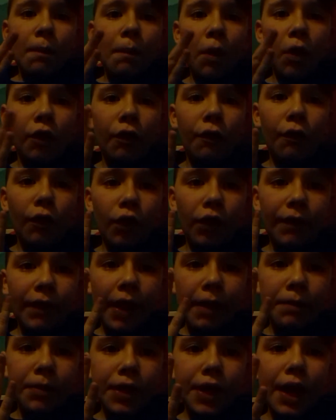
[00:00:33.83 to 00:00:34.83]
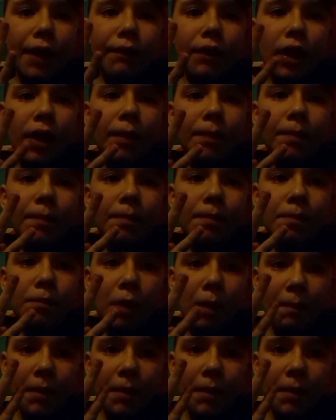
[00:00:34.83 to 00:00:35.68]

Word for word: But us four came together, well,